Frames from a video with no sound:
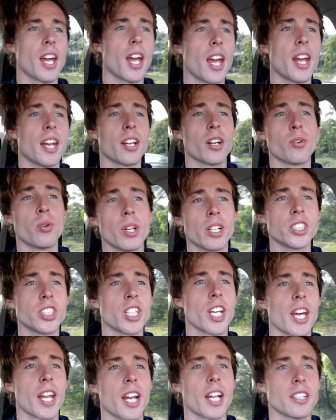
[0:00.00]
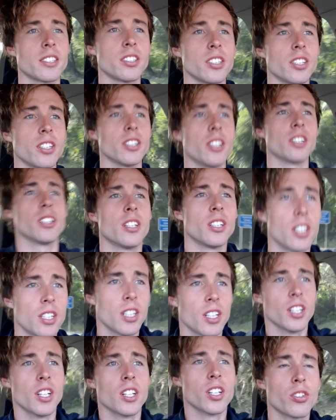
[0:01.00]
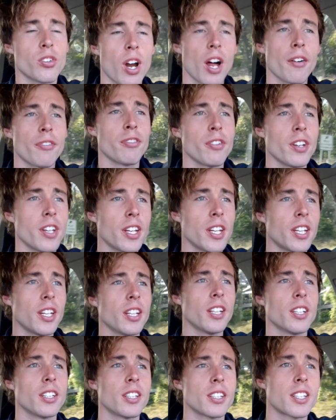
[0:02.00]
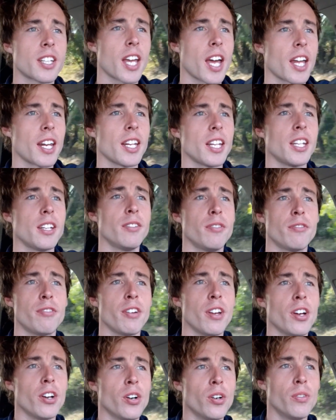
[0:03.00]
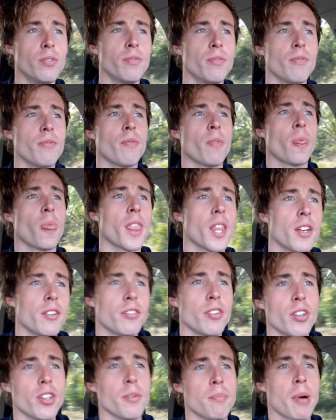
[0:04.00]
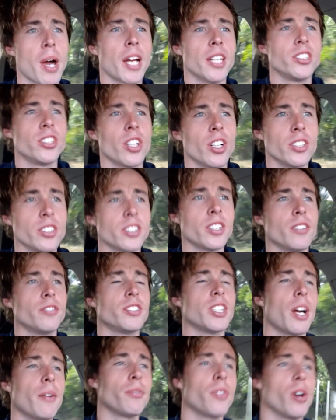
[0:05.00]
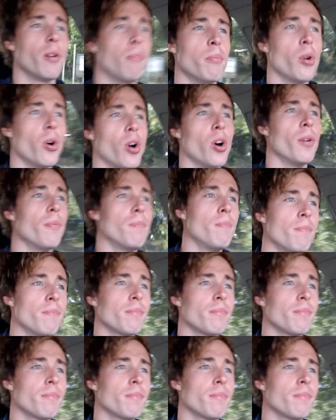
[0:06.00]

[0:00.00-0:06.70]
And a quick shout out to Gruffy, Caddy, Phil, a few of the Patreons that have jumped on board.